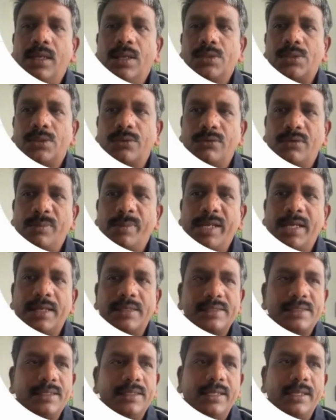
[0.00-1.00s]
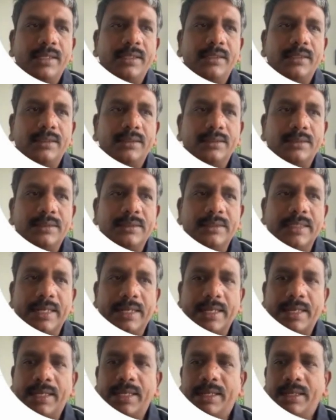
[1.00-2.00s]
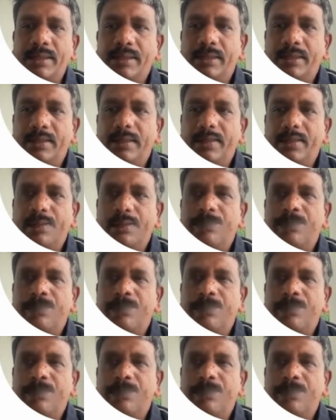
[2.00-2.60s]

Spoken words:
So we'll be considering that again here.